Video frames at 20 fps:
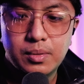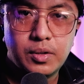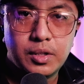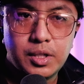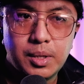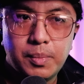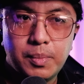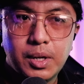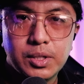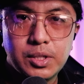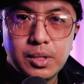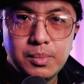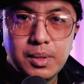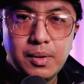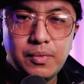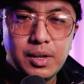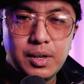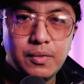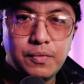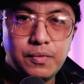So at the bottom,
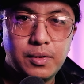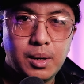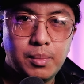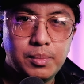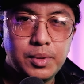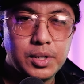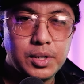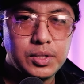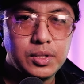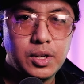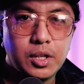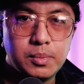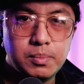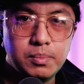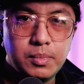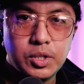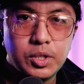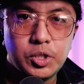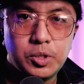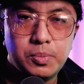even if there's not
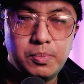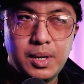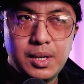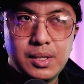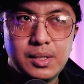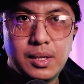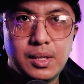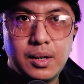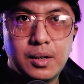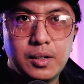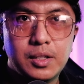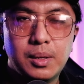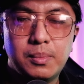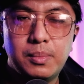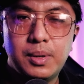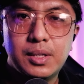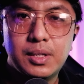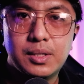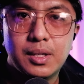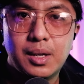much bass here, the
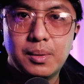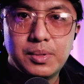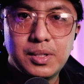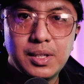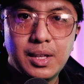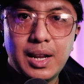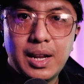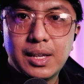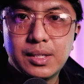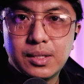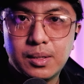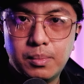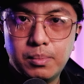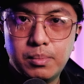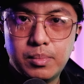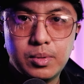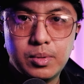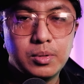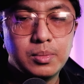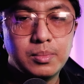bass still has
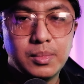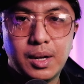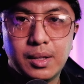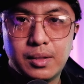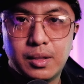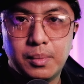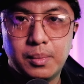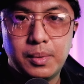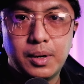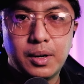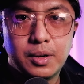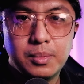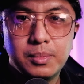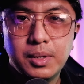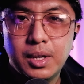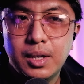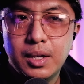some boom at the bottom.